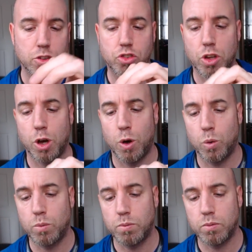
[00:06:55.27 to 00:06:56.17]

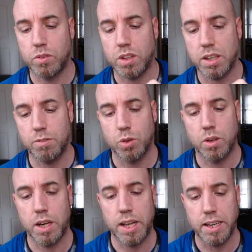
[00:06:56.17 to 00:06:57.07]
So to give
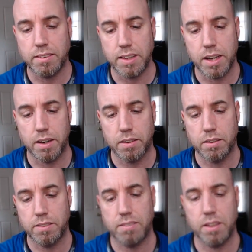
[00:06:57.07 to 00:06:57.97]
you an idea,
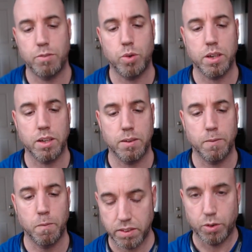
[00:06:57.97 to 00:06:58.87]
let's see if we
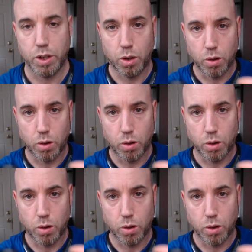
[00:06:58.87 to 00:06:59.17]
can see if we can